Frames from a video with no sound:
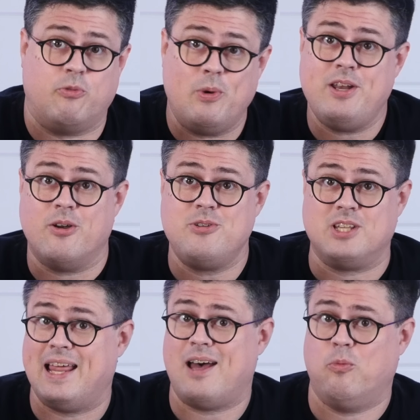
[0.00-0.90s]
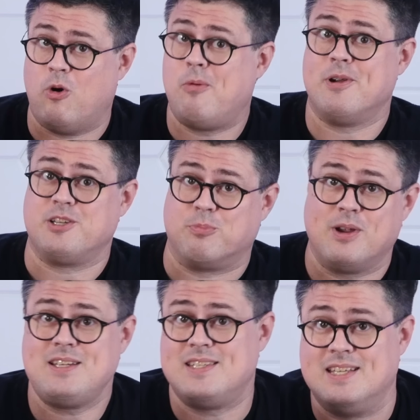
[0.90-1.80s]
Windows allowed Walmart to
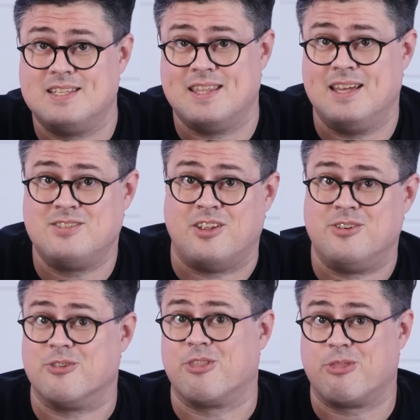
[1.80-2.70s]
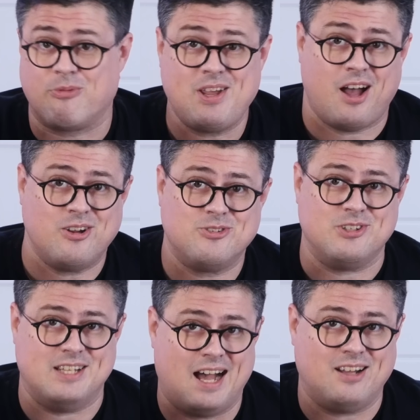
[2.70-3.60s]
price these things under
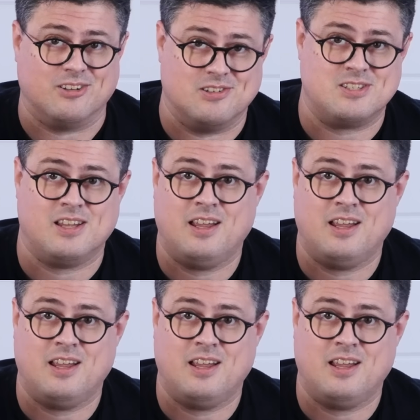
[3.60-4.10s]
$300.